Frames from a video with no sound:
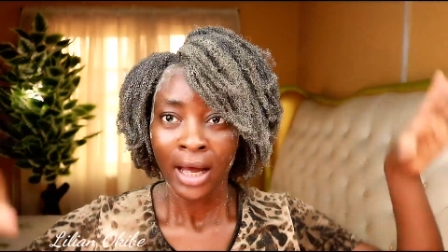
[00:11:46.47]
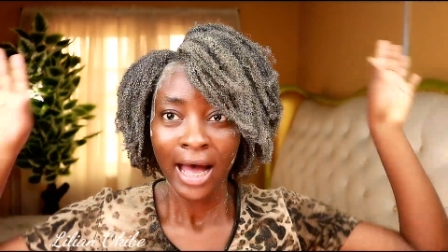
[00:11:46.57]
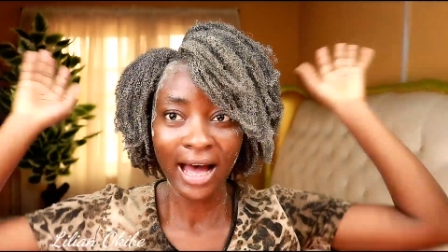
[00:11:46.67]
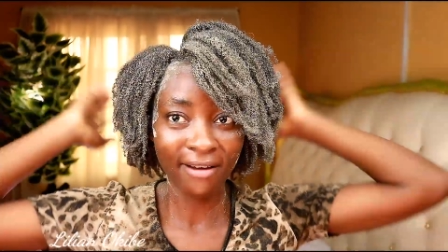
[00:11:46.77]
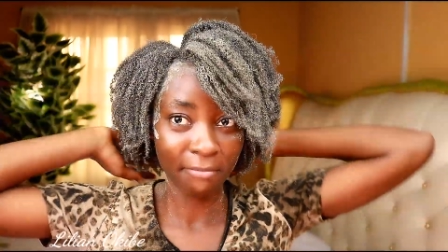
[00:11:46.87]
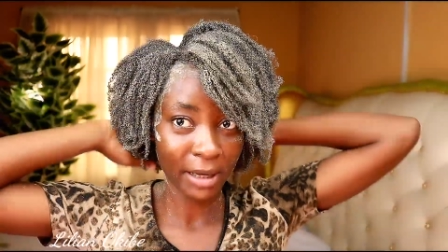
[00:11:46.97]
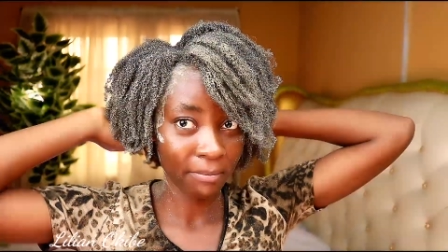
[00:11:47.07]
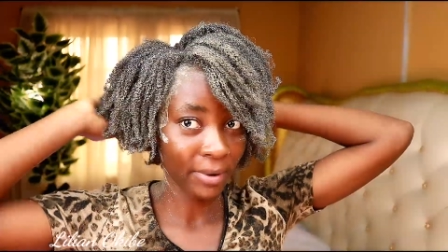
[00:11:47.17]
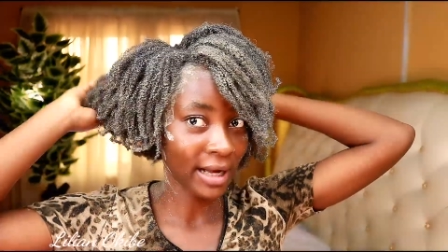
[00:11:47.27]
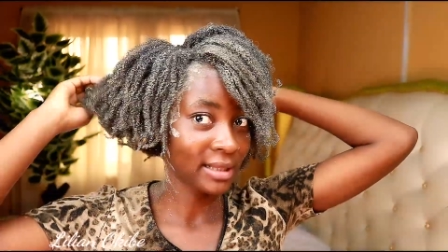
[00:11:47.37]
have my
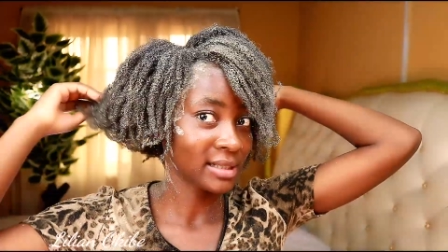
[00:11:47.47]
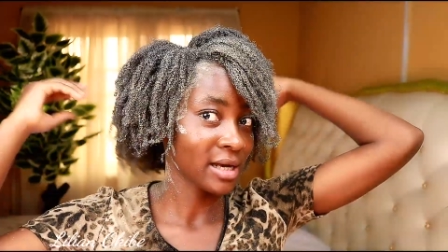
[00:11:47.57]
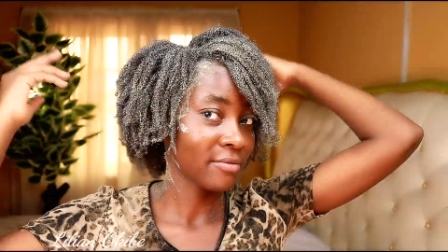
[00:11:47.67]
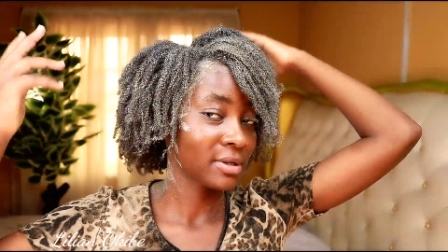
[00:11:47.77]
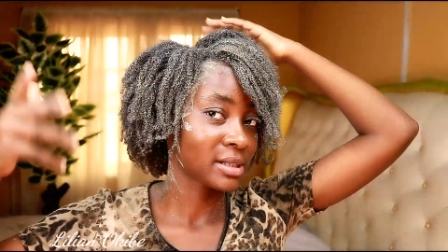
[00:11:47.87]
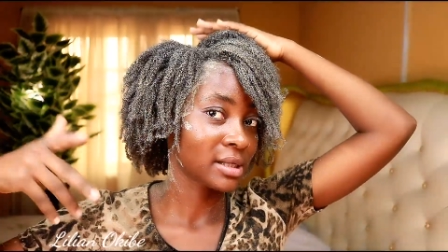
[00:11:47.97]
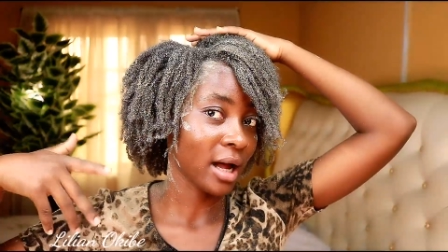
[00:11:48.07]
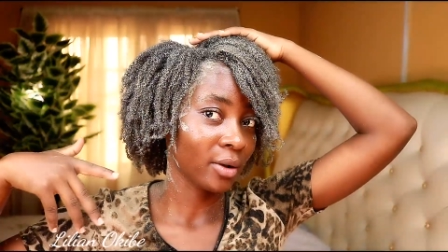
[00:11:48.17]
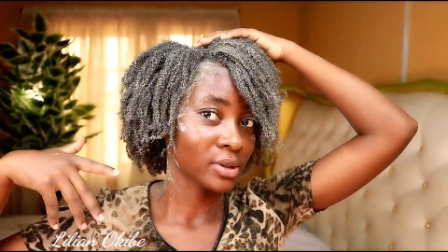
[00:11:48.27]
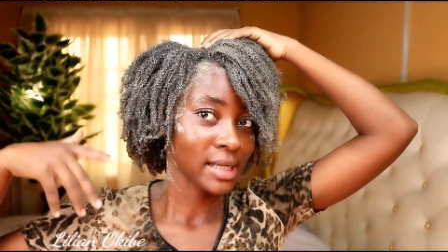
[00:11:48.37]
bath as I rinse it
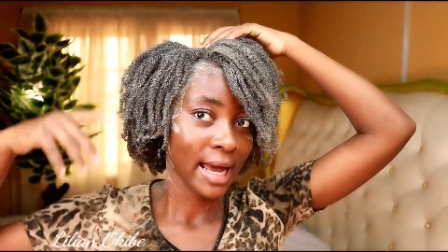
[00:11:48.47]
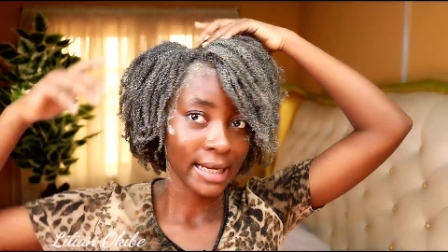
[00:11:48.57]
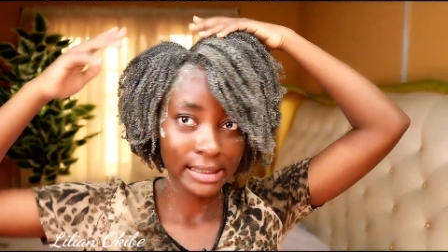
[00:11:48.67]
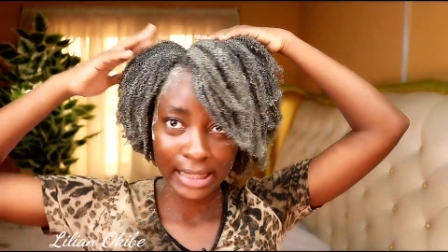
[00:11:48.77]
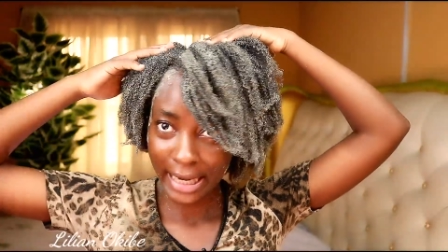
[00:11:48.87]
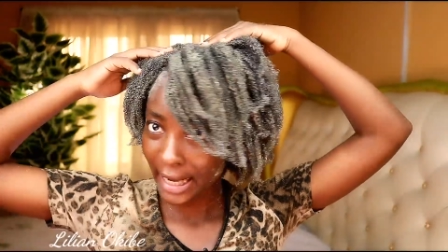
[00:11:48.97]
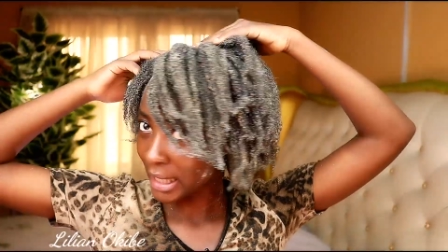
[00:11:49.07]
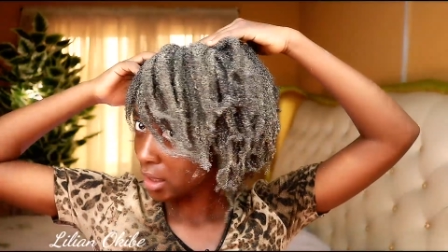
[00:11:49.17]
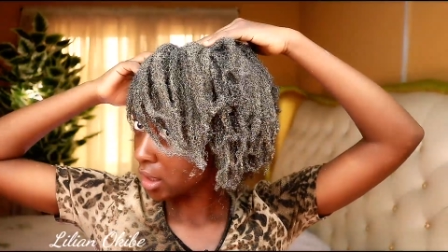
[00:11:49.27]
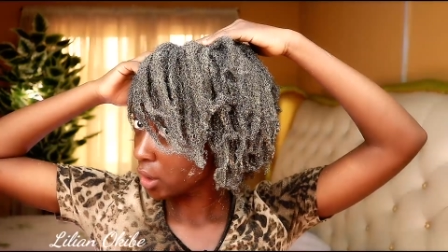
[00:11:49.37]
out, and
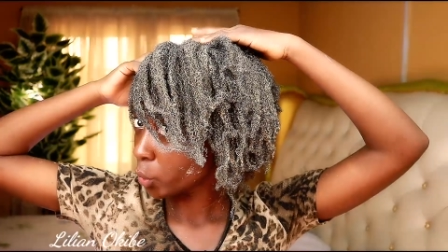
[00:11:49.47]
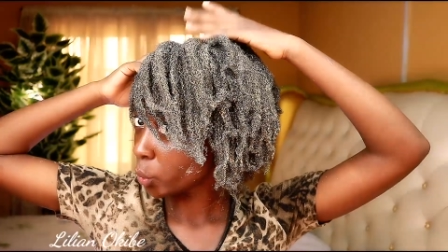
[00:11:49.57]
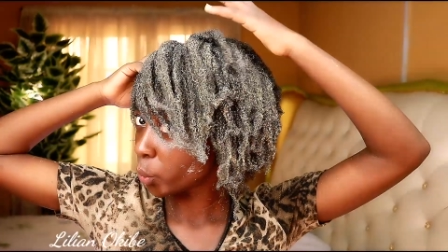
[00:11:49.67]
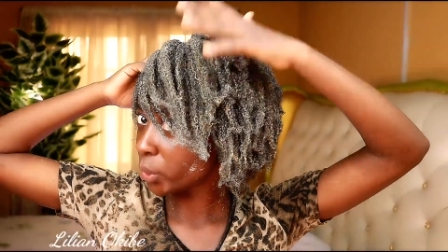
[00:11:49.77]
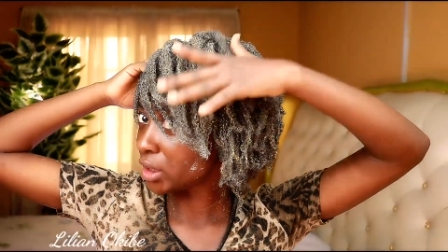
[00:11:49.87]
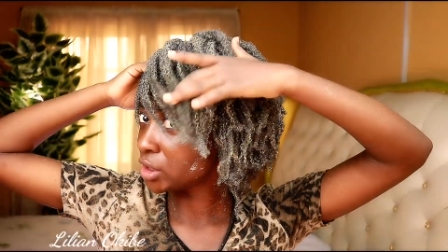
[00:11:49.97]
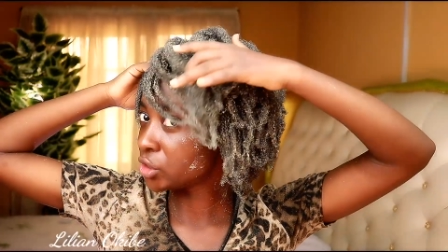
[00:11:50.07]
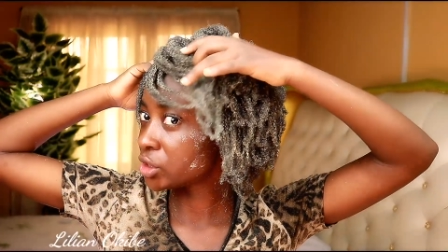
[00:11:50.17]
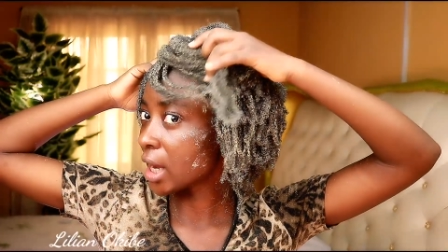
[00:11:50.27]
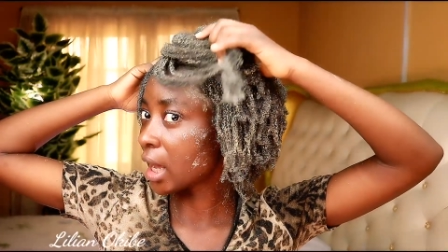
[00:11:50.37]
then we
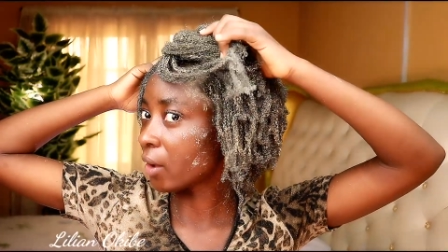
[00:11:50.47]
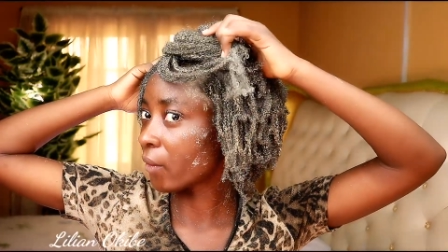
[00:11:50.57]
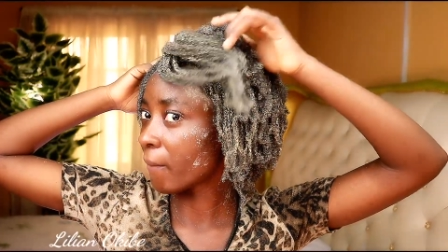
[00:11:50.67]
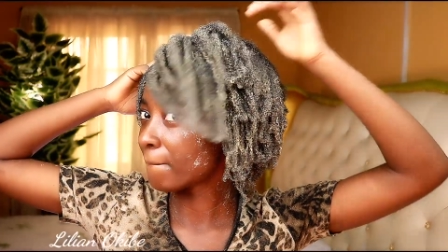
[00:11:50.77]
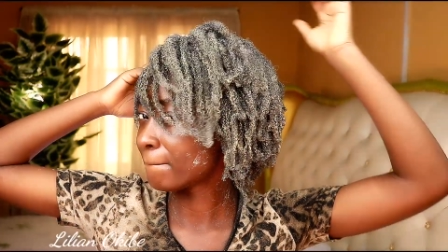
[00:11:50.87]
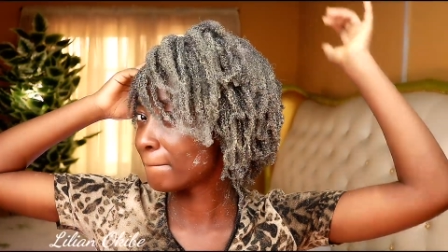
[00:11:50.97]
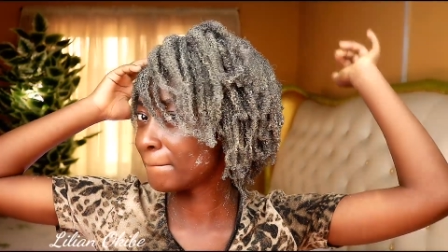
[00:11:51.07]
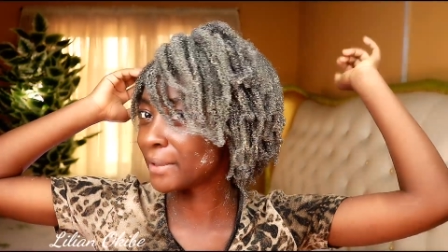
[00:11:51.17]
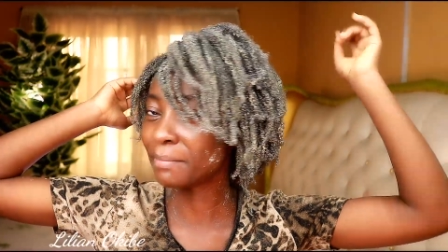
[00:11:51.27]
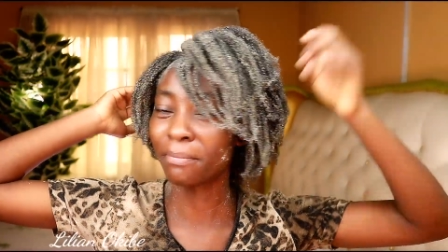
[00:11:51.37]
shall
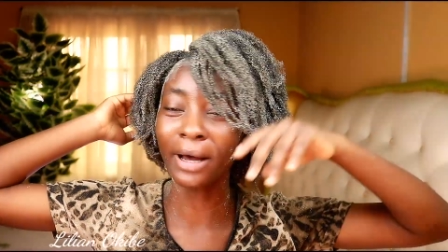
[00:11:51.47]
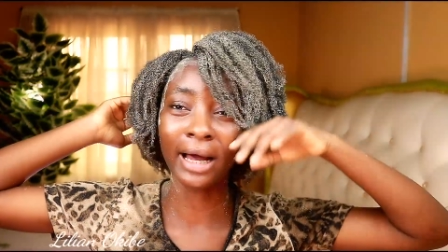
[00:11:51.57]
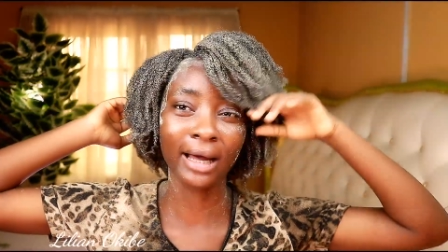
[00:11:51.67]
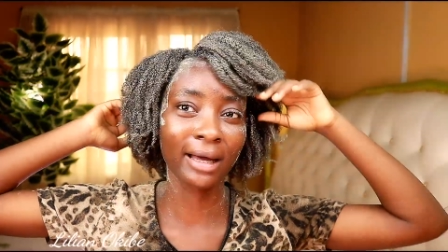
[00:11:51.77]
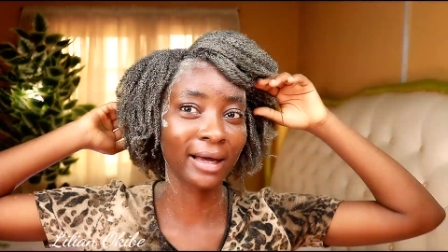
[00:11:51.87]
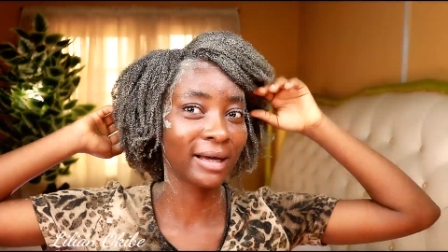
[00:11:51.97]
be back.